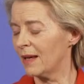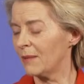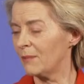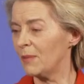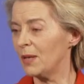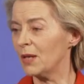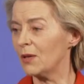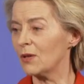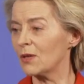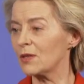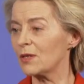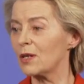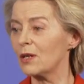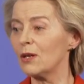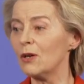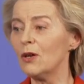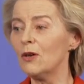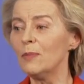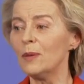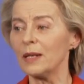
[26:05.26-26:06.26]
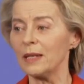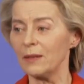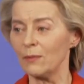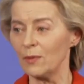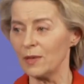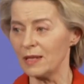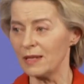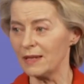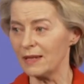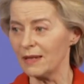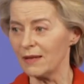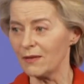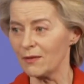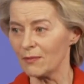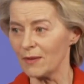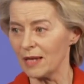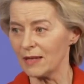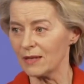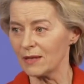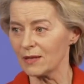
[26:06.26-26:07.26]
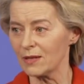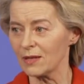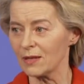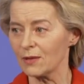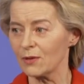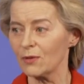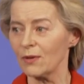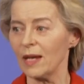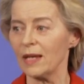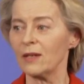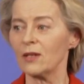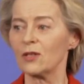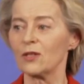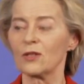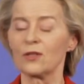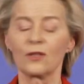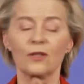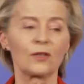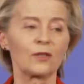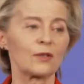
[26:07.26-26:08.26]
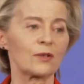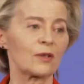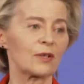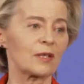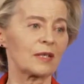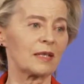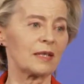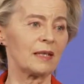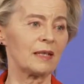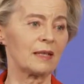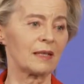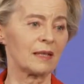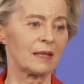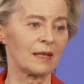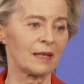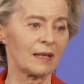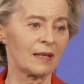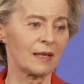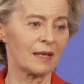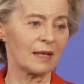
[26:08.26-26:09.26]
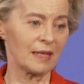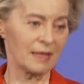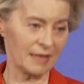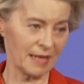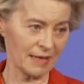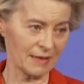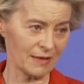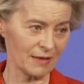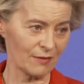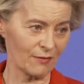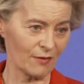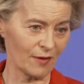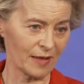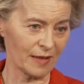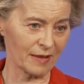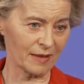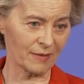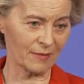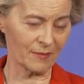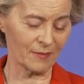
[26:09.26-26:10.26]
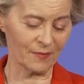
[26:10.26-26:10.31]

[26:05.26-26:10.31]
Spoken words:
because globally we see threats to energy security intensifying.